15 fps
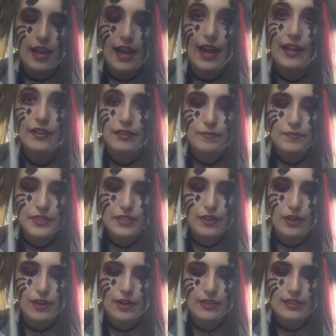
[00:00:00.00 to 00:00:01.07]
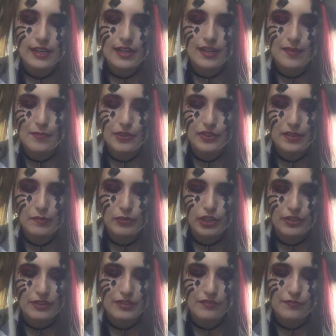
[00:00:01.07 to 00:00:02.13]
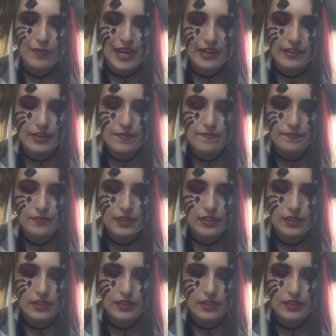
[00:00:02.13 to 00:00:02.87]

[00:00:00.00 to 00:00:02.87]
Atoms are tiny building blocks of matter.